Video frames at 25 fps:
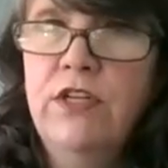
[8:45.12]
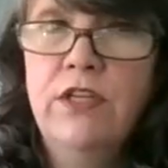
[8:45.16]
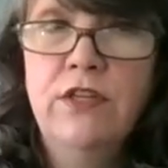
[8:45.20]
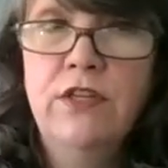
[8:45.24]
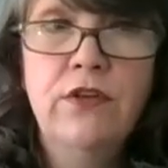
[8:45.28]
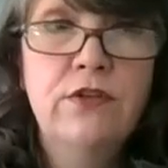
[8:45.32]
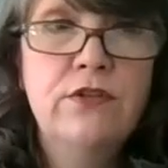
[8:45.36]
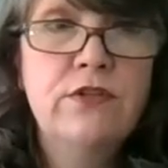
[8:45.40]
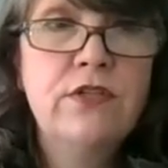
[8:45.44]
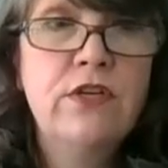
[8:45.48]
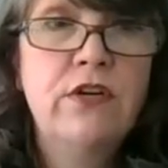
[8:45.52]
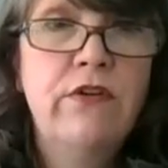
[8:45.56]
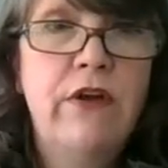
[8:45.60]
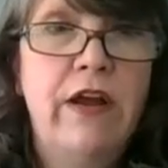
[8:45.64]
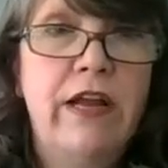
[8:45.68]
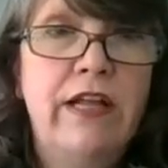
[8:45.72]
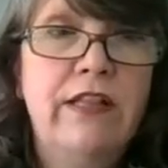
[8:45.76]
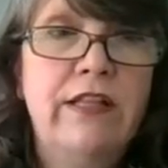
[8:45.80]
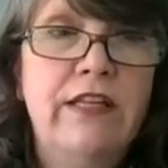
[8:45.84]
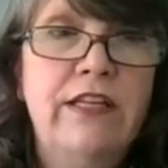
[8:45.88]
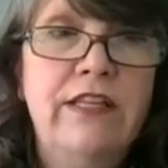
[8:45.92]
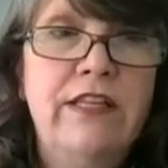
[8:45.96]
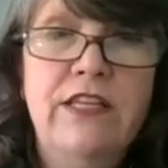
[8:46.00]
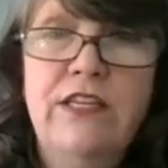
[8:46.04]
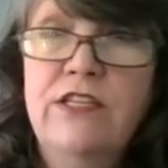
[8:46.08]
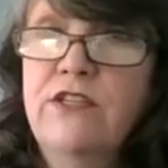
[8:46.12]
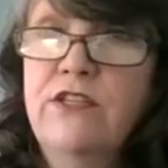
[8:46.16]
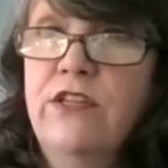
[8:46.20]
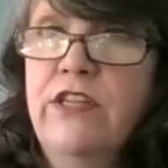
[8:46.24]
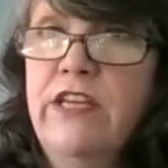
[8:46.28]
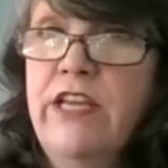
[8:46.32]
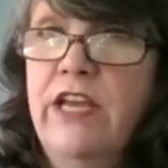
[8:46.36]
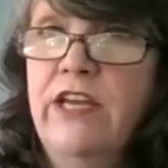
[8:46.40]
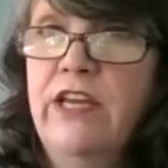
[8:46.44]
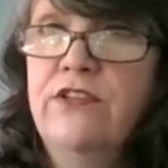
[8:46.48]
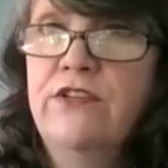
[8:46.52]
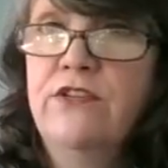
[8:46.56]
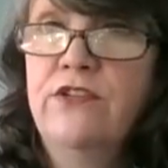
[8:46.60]
did those correctly, these are
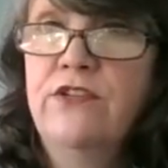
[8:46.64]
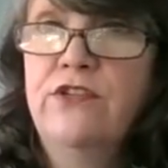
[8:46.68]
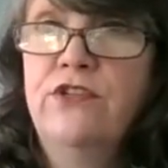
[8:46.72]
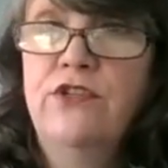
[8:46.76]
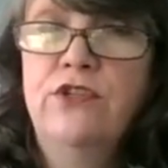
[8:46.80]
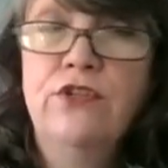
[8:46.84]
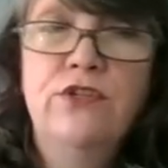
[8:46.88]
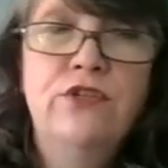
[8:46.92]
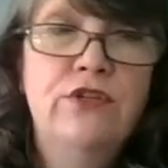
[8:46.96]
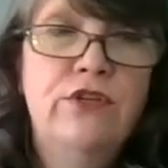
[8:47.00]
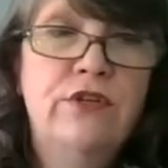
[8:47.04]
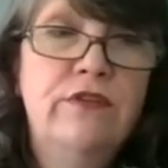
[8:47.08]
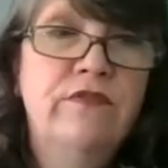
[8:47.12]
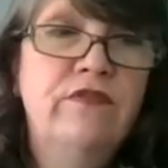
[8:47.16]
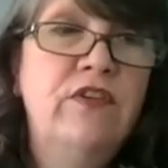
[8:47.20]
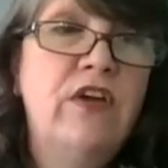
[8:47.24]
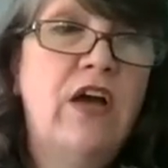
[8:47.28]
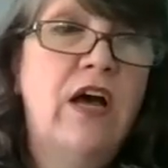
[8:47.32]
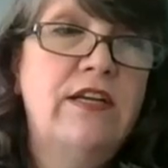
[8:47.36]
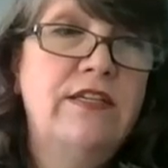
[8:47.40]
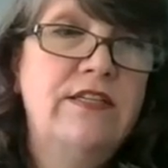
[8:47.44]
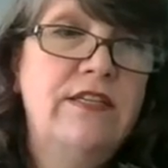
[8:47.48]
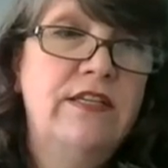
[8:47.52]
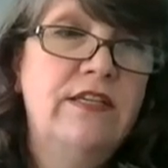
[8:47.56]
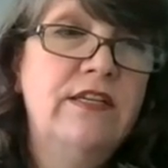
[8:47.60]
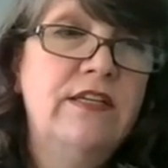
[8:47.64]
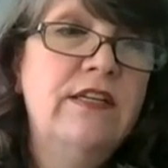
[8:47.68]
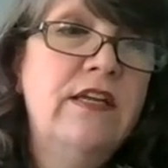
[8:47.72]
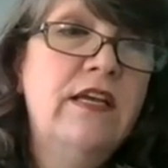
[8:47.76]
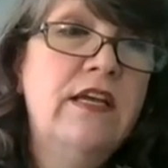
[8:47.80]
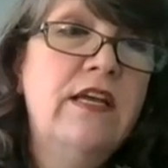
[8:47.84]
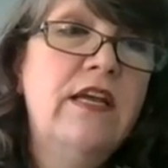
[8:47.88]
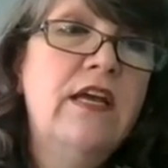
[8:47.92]
the answers you should have gotten.